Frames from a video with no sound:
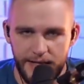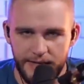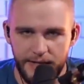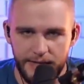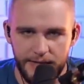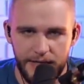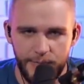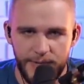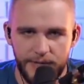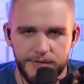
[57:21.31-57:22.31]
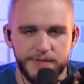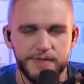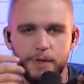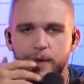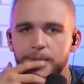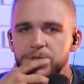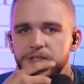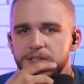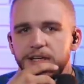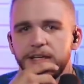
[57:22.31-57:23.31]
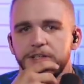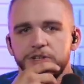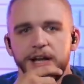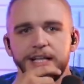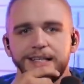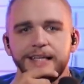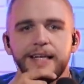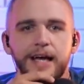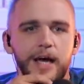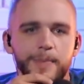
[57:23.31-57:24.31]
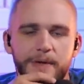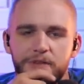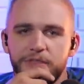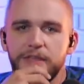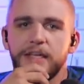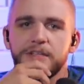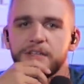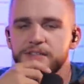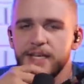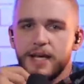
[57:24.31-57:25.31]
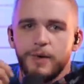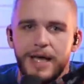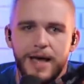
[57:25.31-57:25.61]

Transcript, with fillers: It, it, it, appears. So I'm just gonna try to clean up everything just now.